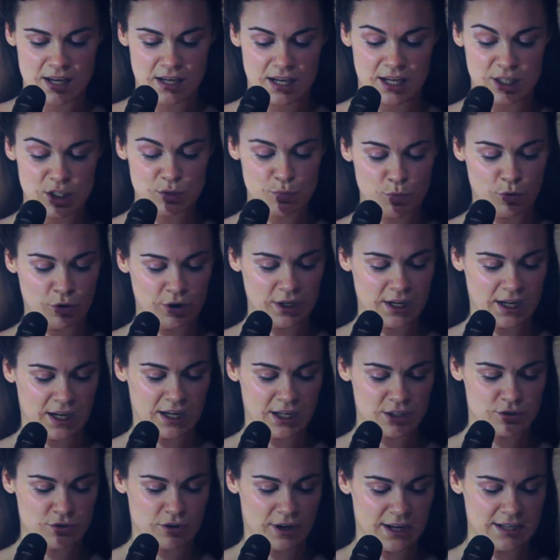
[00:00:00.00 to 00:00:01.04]
each morning
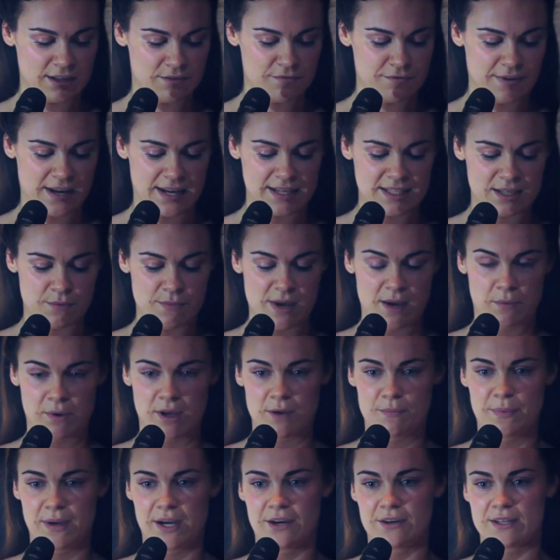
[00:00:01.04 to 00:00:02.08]
I tried in vain to make my
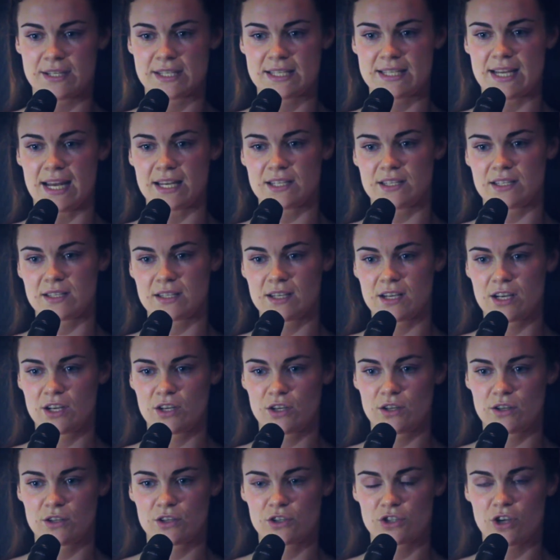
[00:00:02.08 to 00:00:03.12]
appearance less
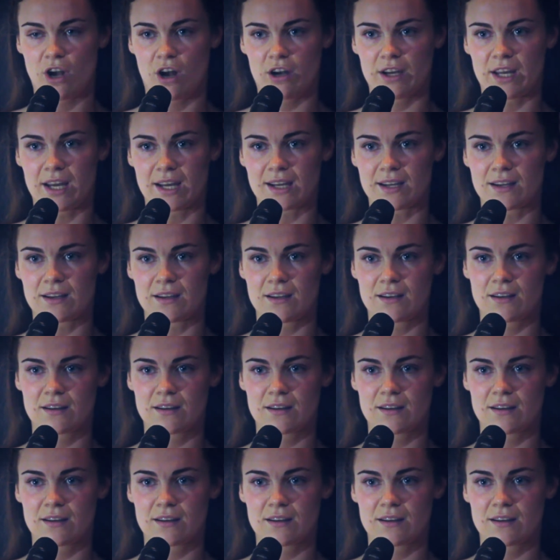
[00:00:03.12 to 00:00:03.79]
shocking.